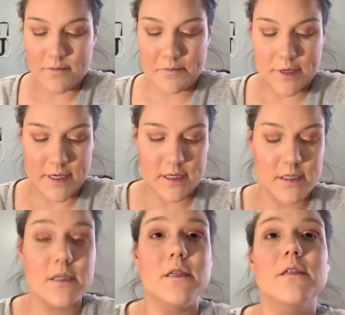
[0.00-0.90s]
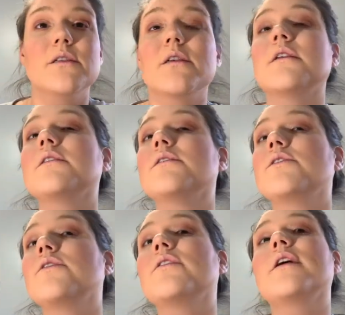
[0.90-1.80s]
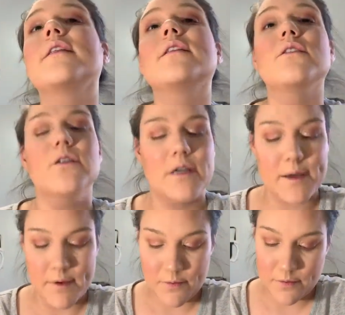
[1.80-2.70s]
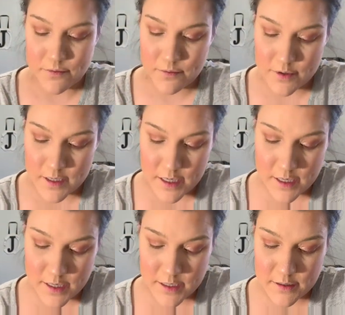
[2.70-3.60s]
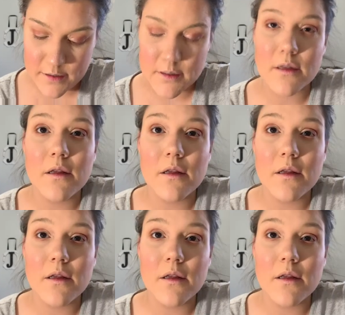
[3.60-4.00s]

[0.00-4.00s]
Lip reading: But so far I think the look came out pretty nice.